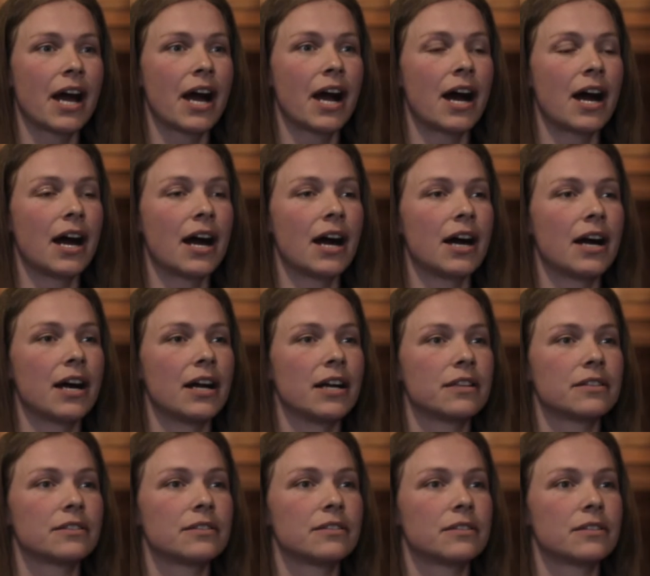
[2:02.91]
uh,
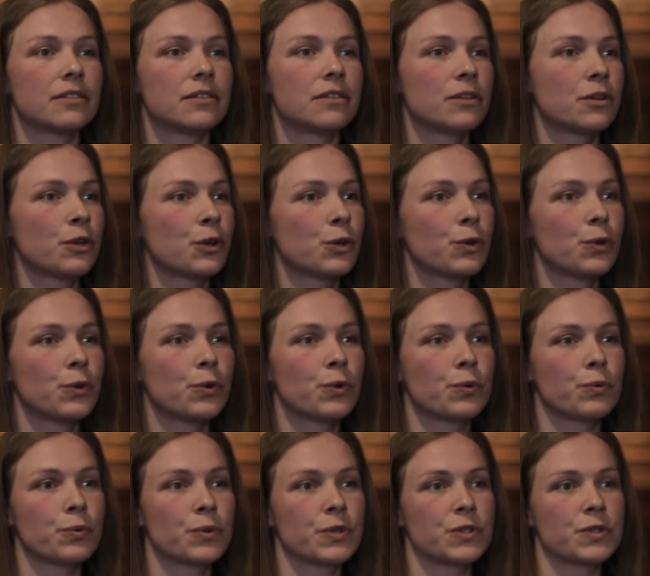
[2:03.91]

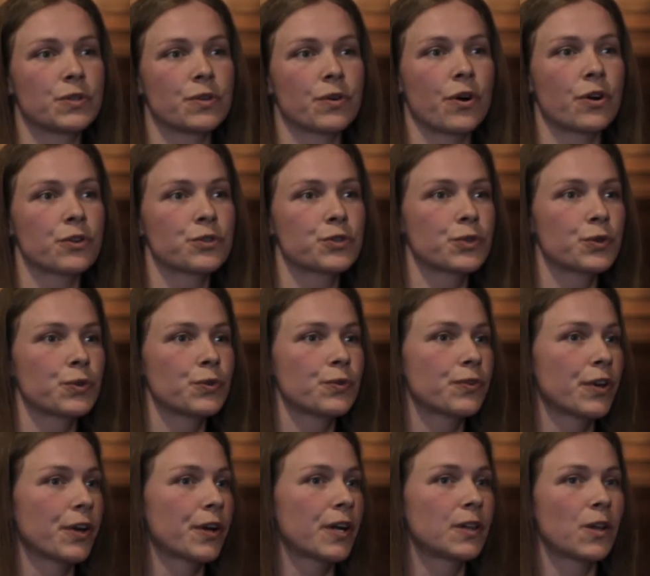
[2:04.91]
who was also
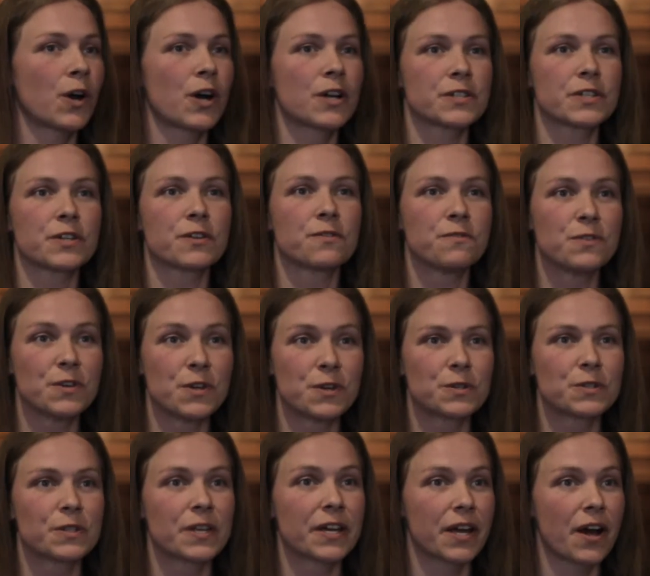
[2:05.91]
very lost and
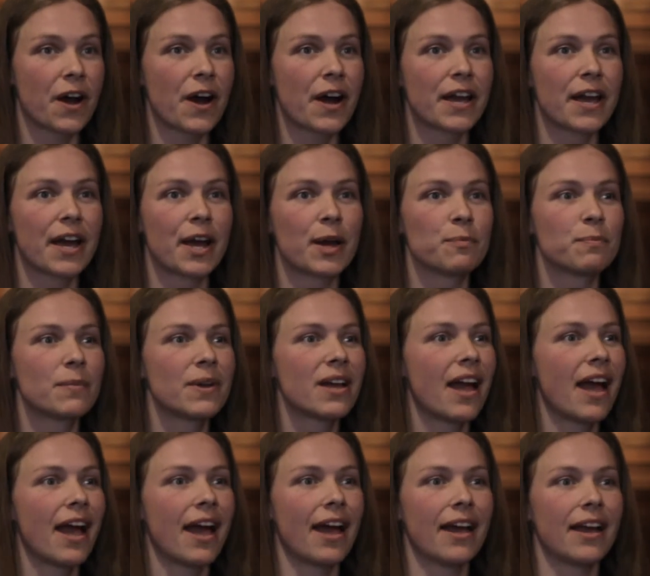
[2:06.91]
confused like I am.
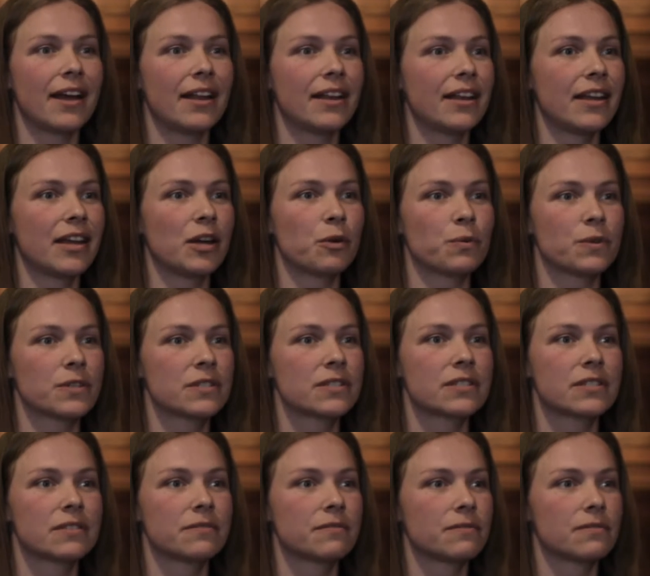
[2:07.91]
And it
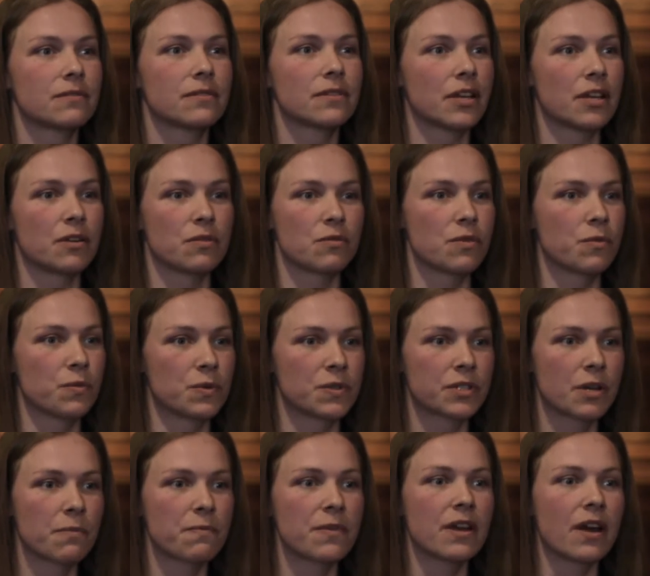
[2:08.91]
was, it, it was
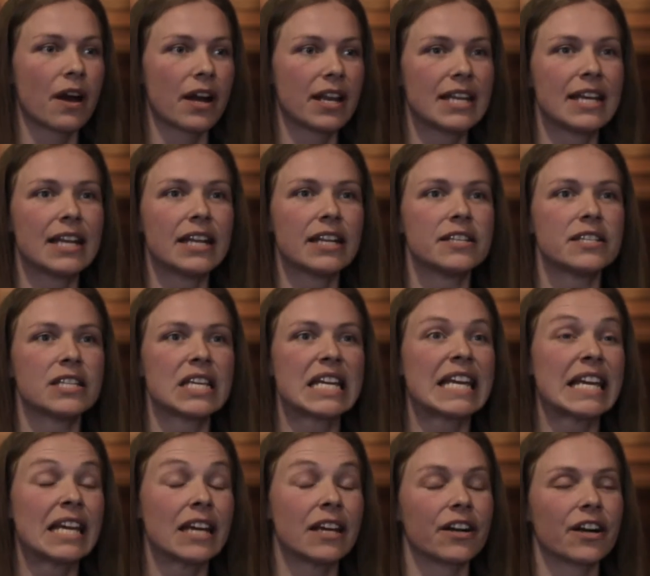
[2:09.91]
something I needed to
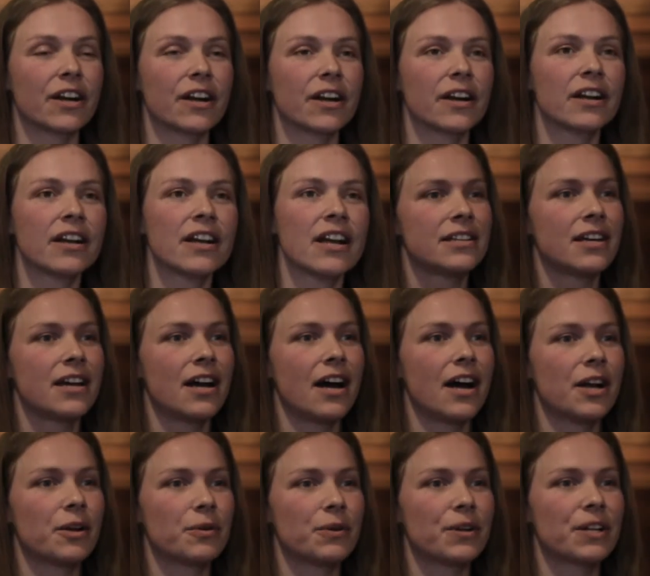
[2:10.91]
hear.
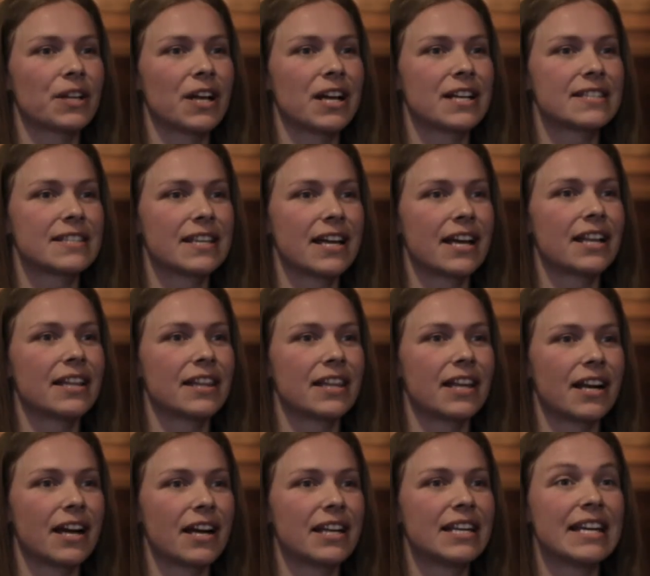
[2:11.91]
I realized then
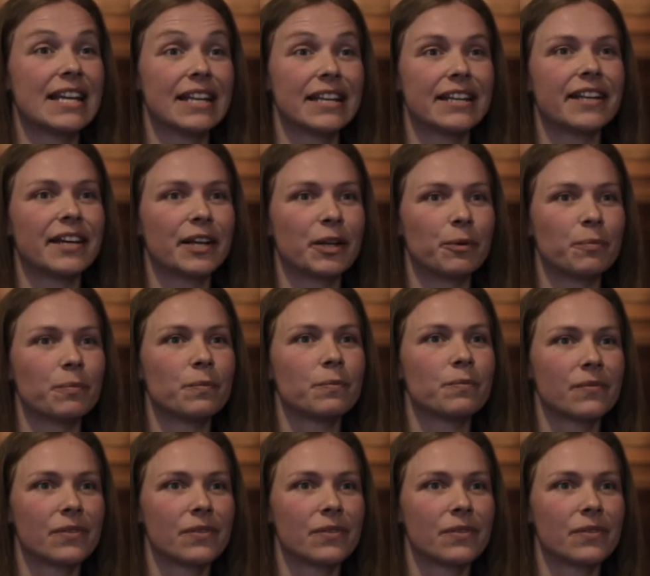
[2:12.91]
that I needed him